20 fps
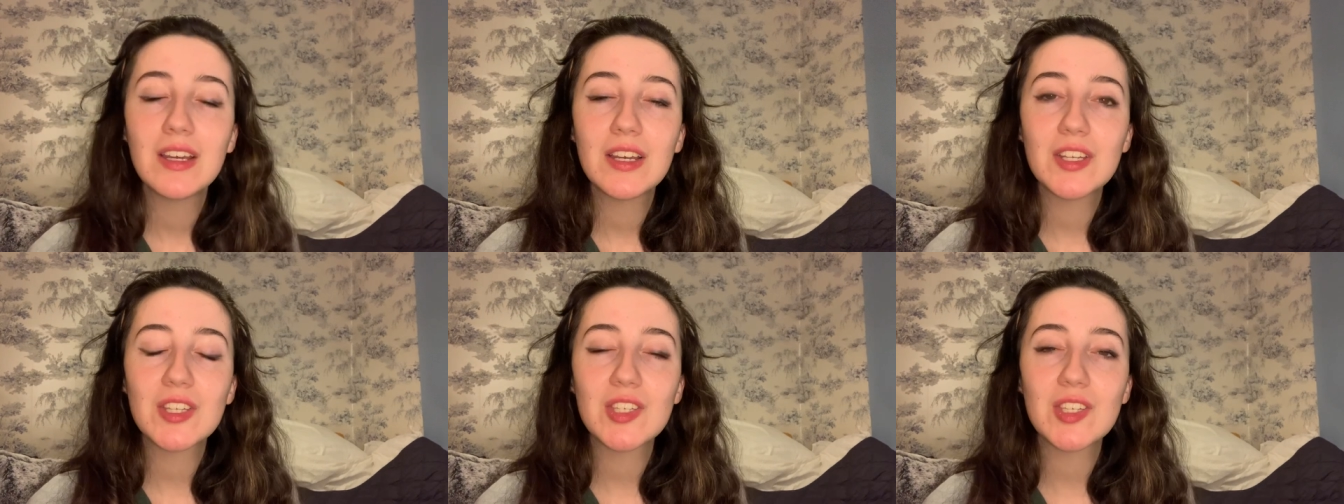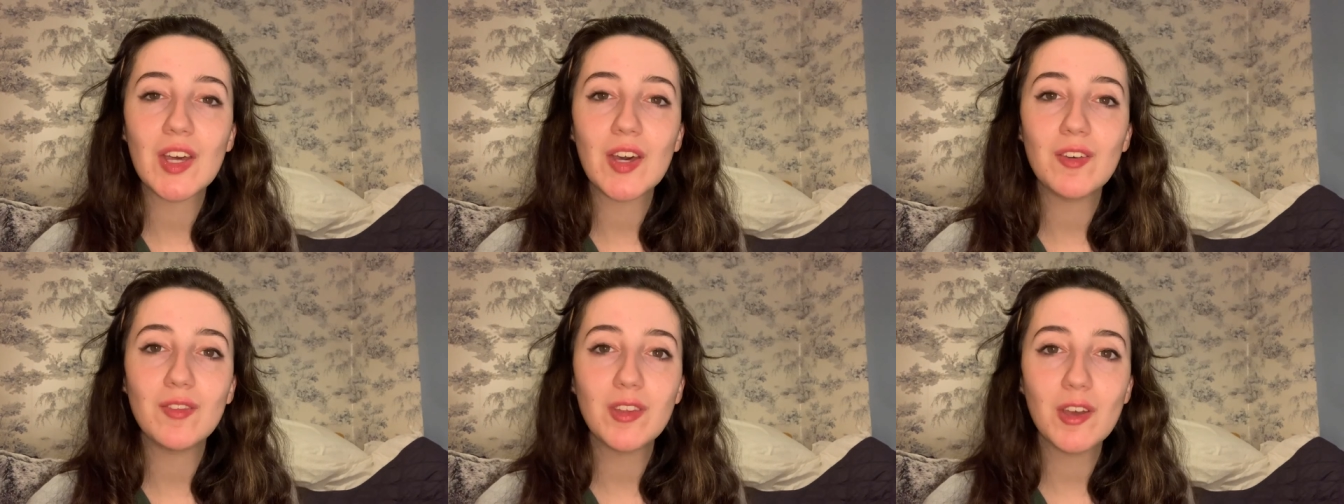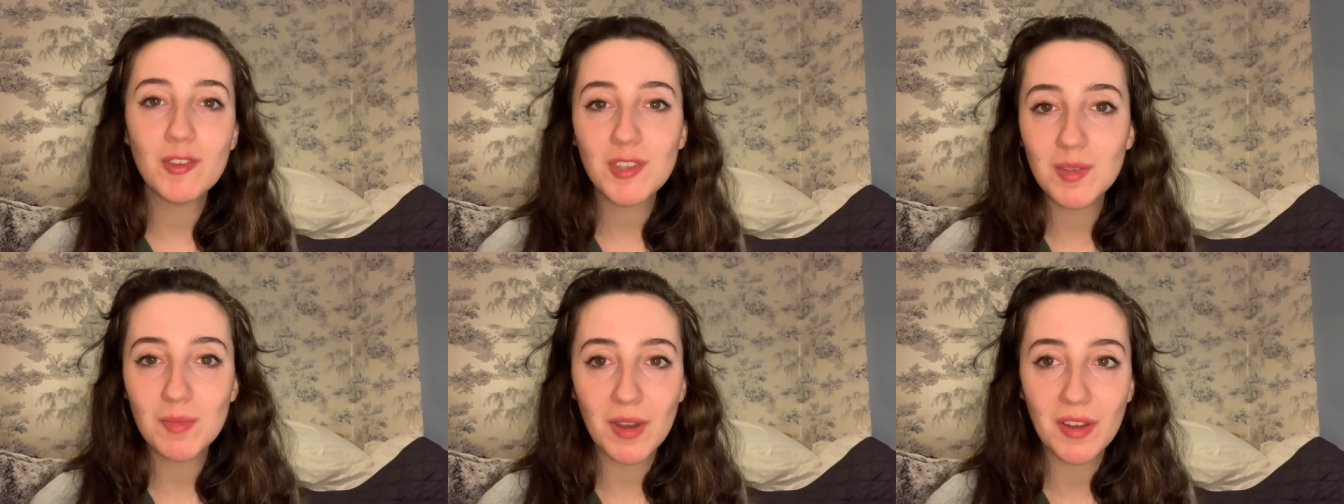So
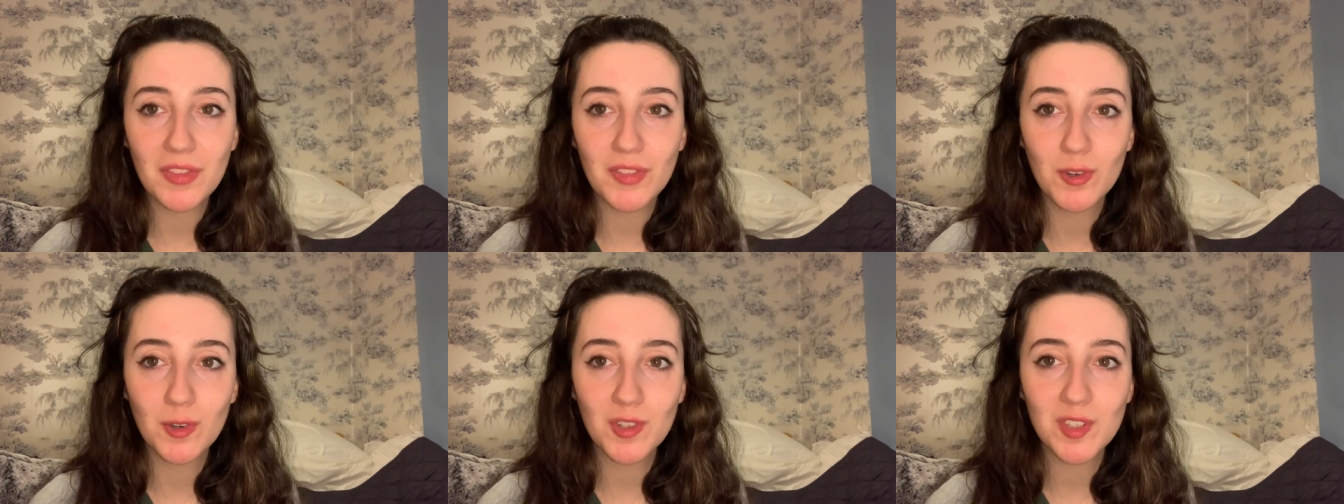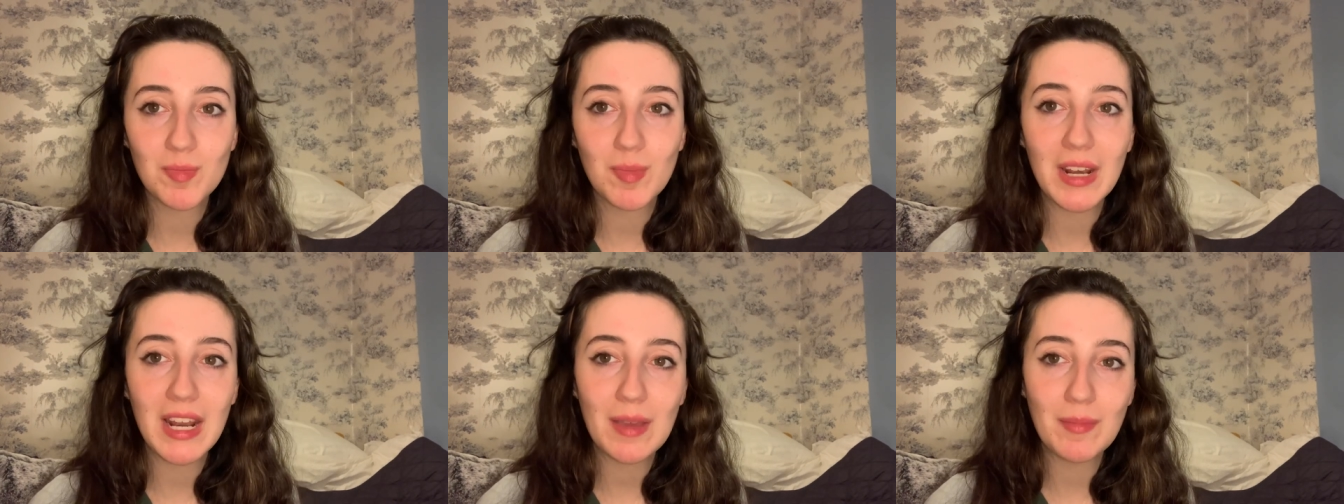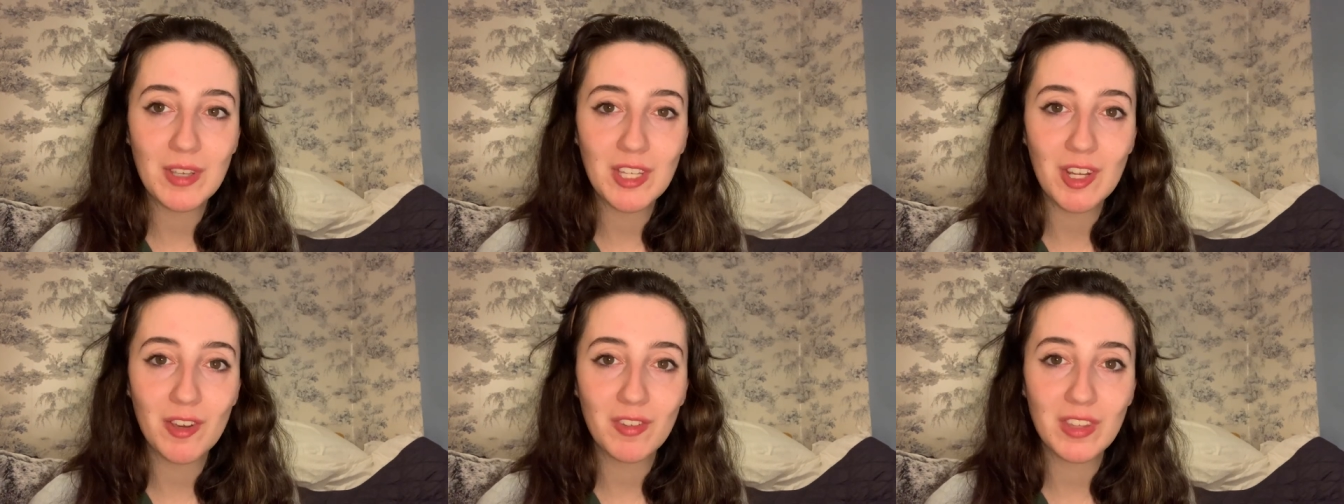those are my thoughts, but let
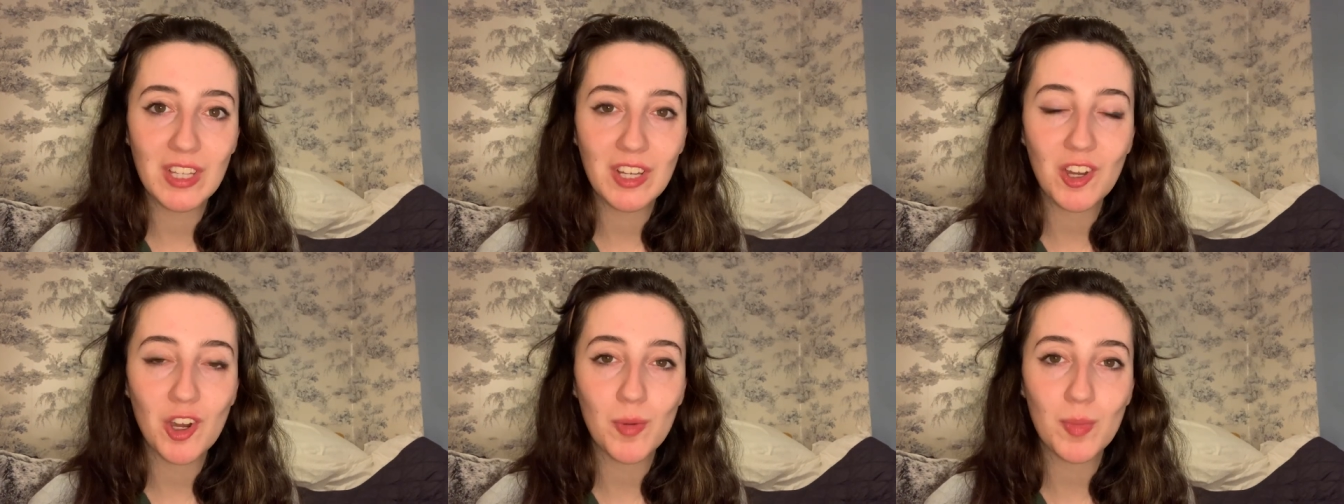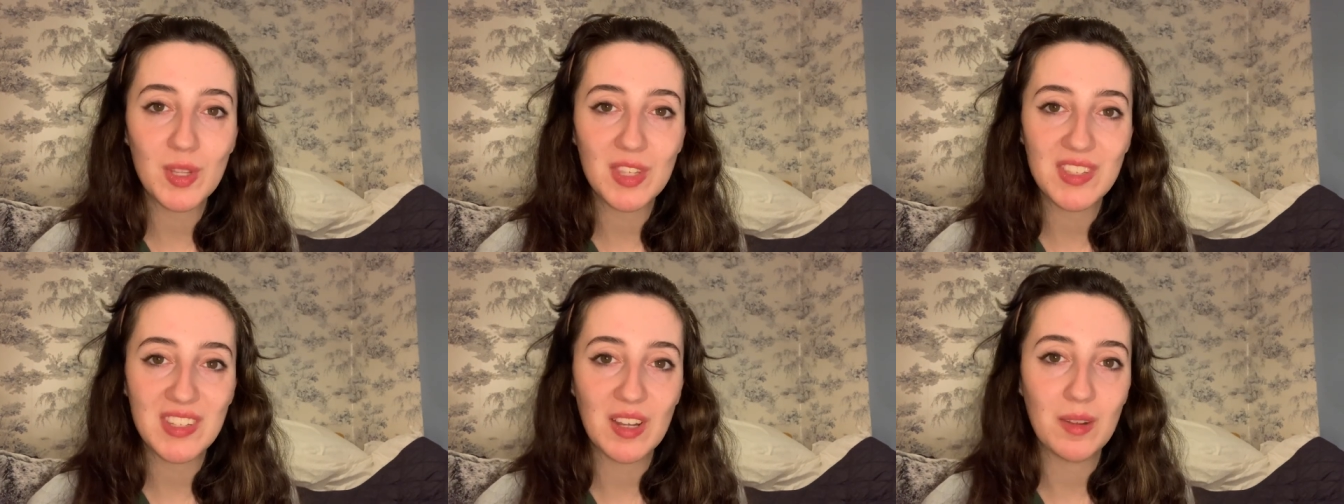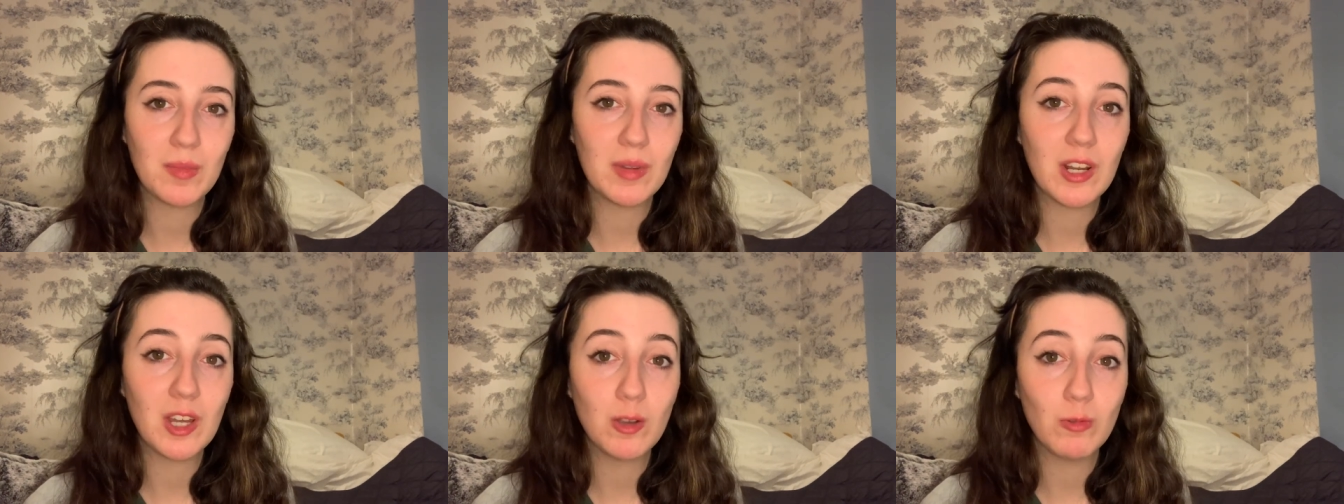me know in the comments
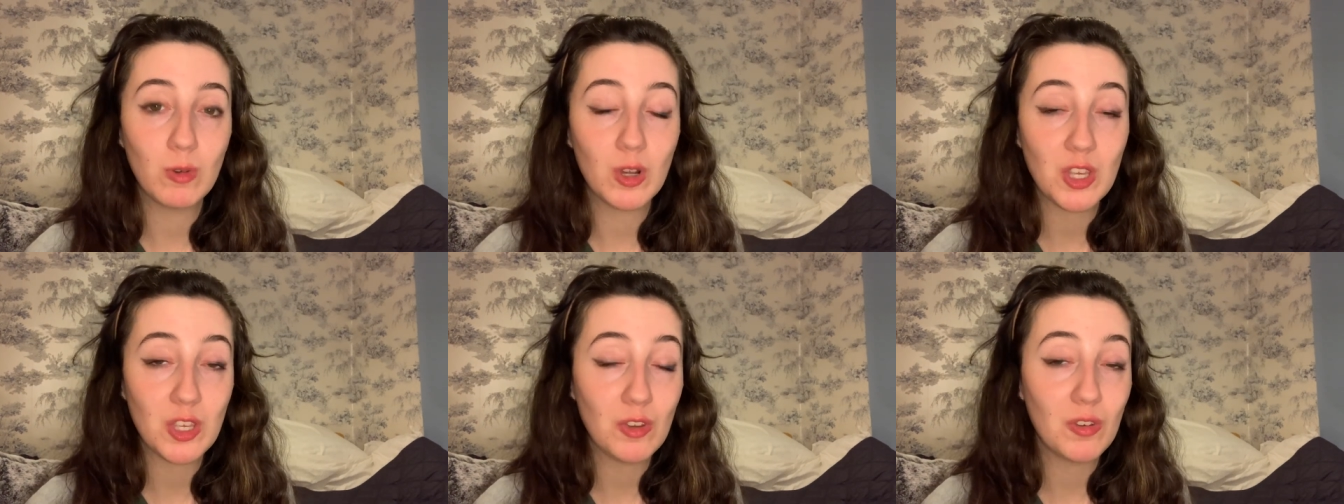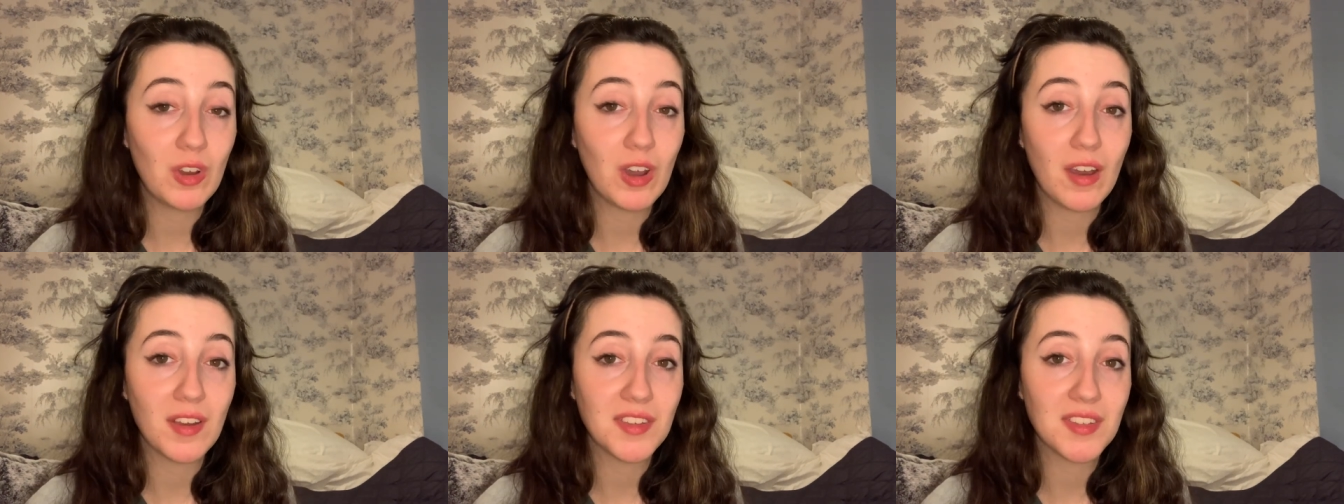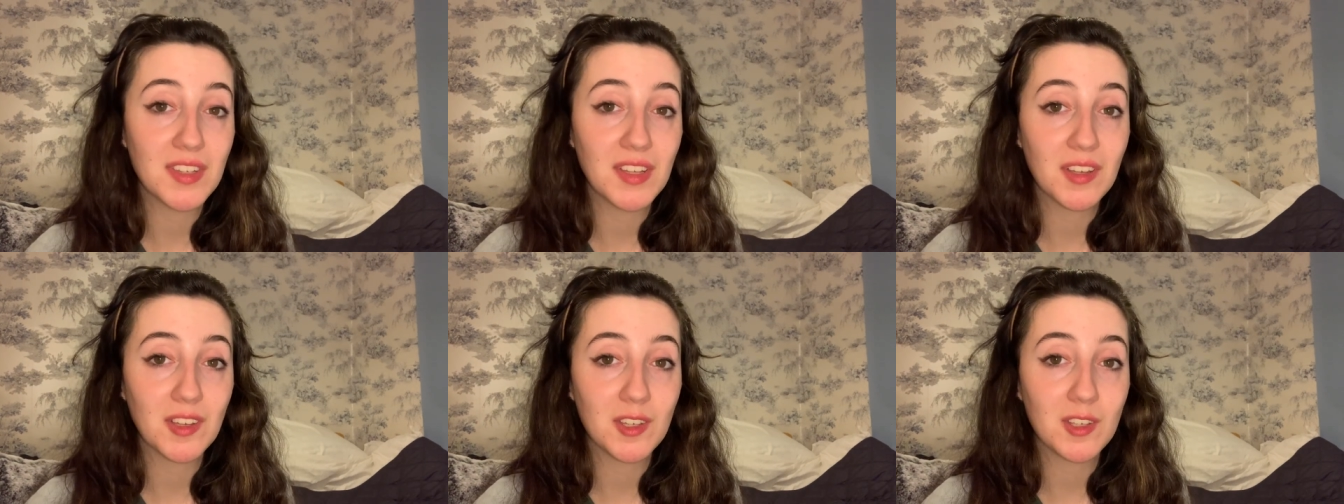down below what you guys
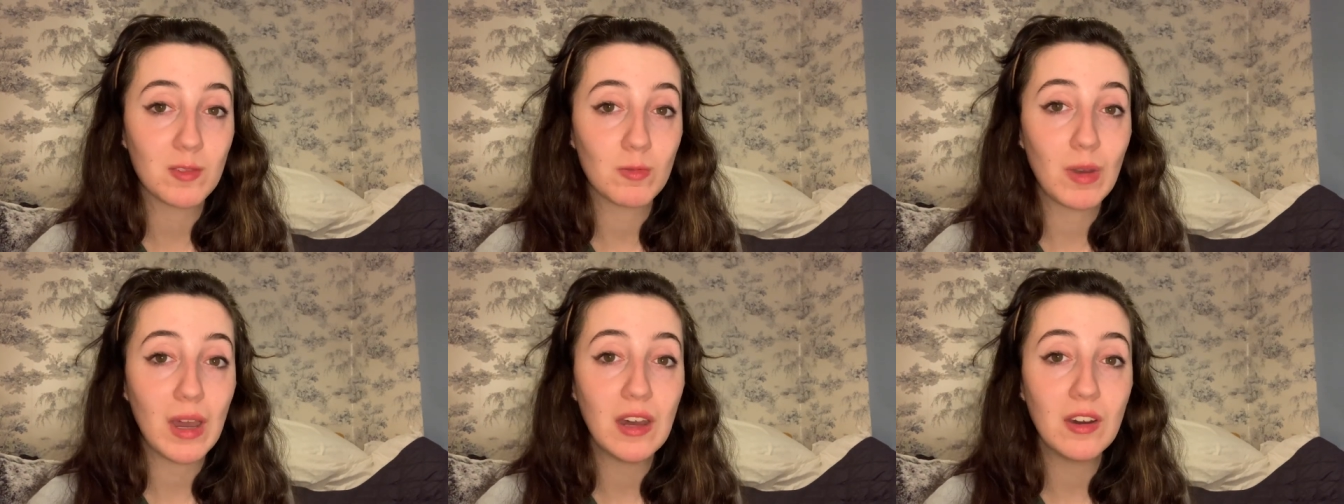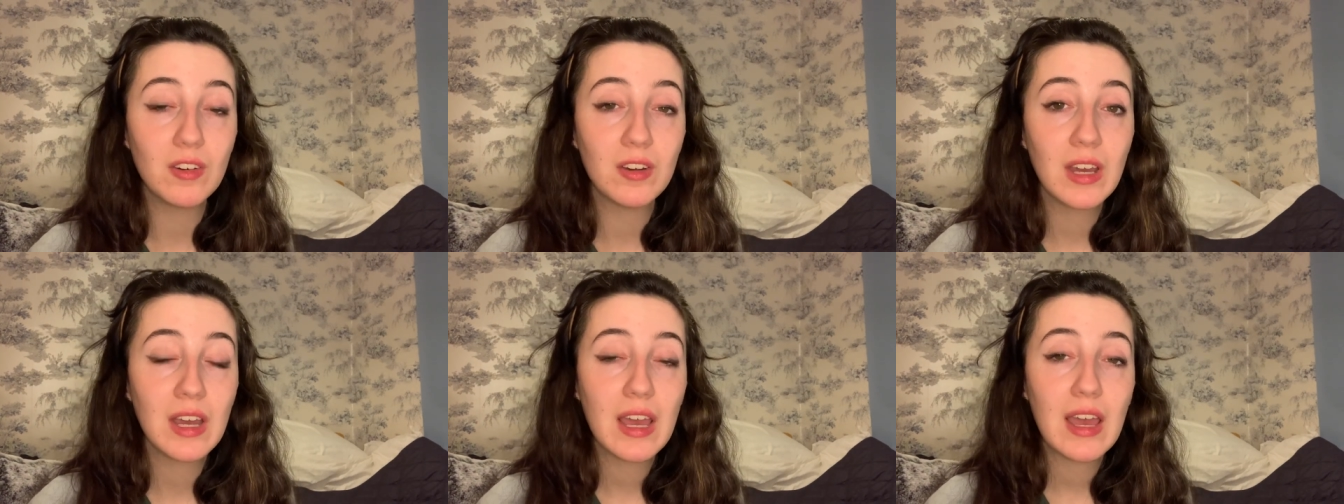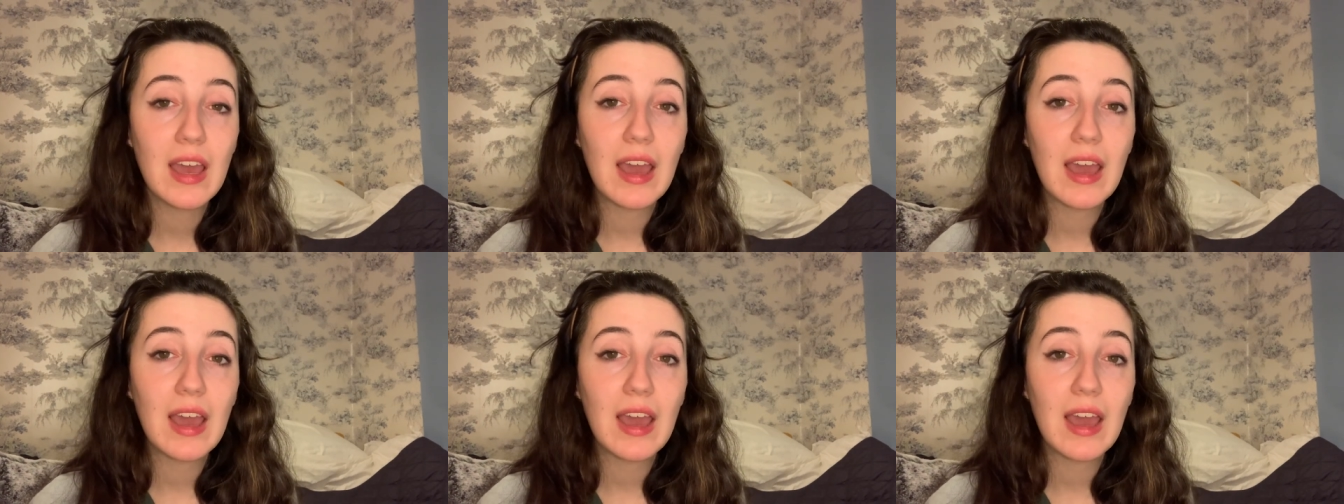think as well.